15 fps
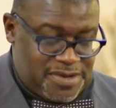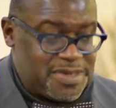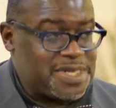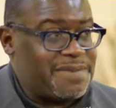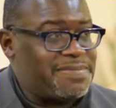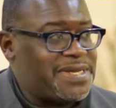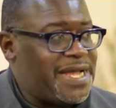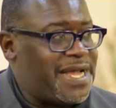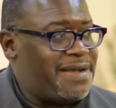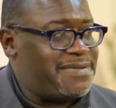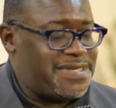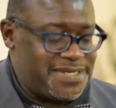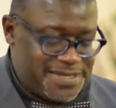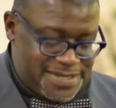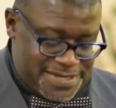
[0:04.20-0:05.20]

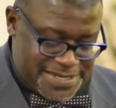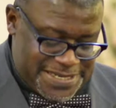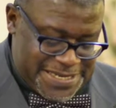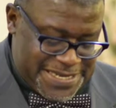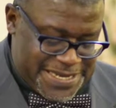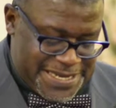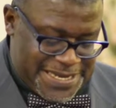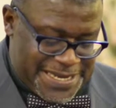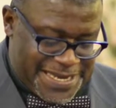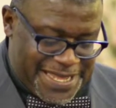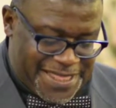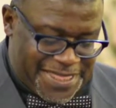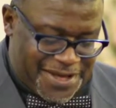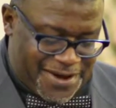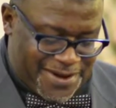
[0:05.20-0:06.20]
sometimes you
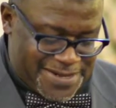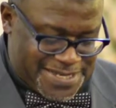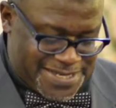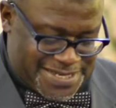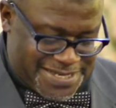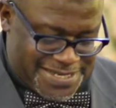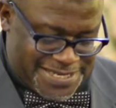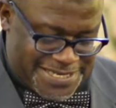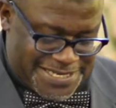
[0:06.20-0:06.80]
get thoughts, and